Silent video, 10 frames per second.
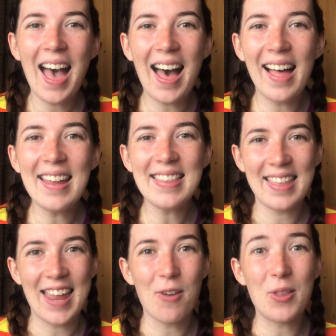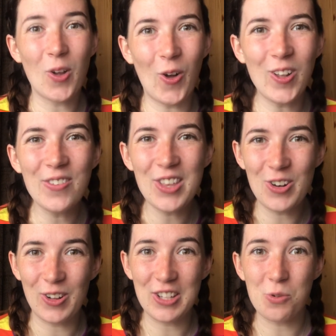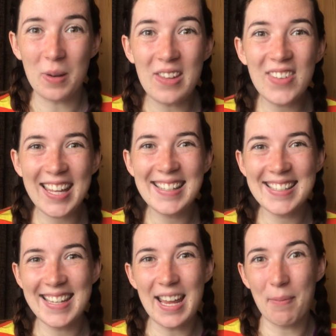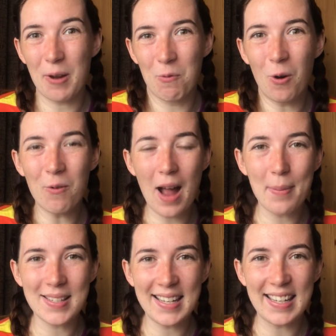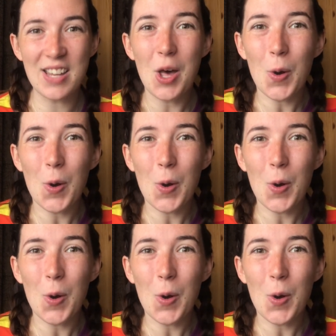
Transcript: I think with all of the knowledge we've gained today about what rabbits eat,